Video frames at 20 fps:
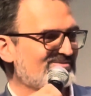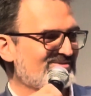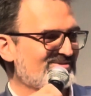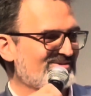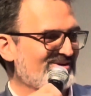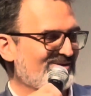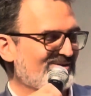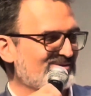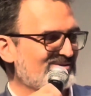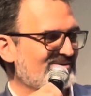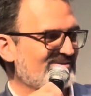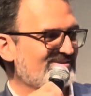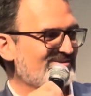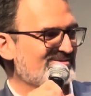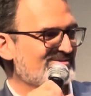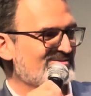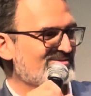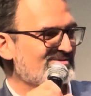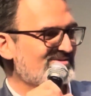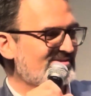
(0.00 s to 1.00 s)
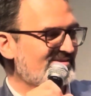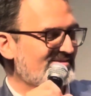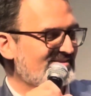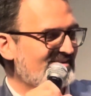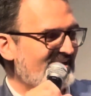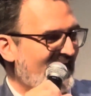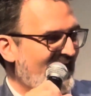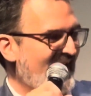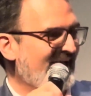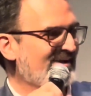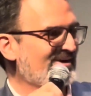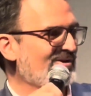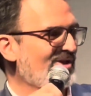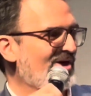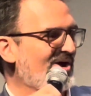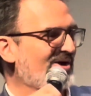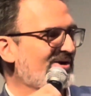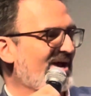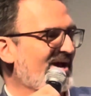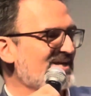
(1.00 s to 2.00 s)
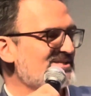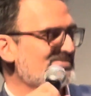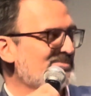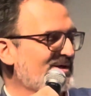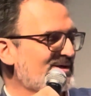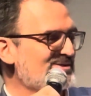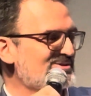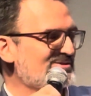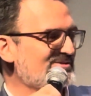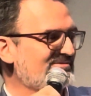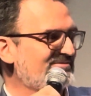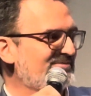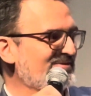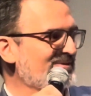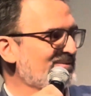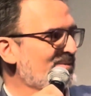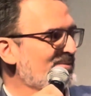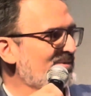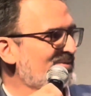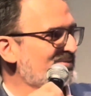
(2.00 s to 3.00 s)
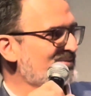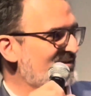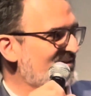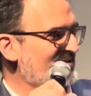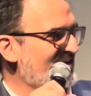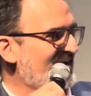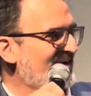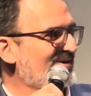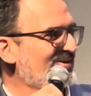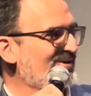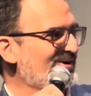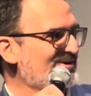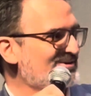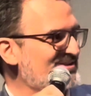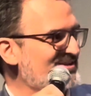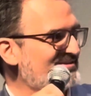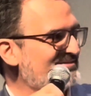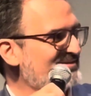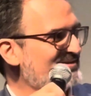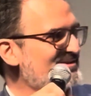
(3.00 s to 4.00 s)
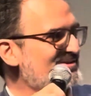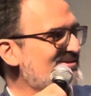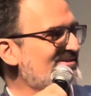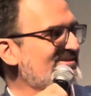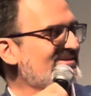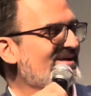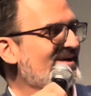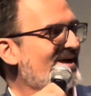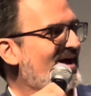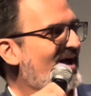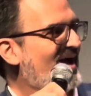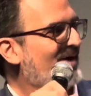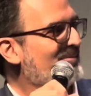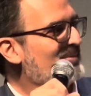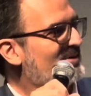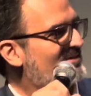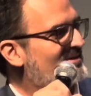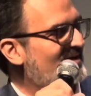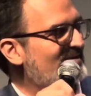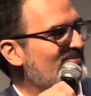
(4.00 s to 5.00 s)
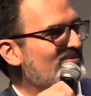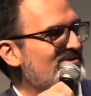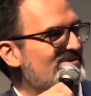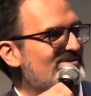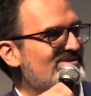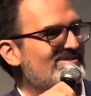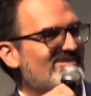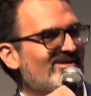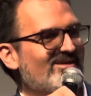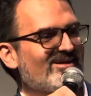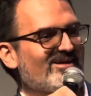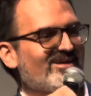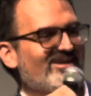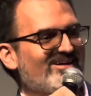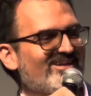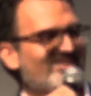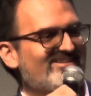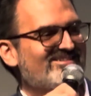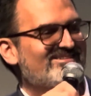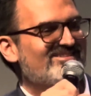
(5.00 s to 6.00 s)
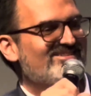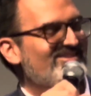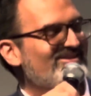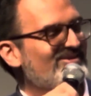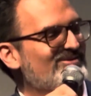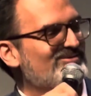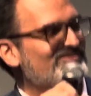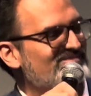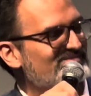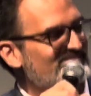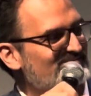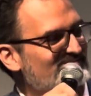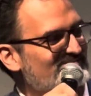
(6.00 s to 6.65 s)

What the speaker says: you know, the analog aspects of the filming with the analog TVs, and I mean that was, you know,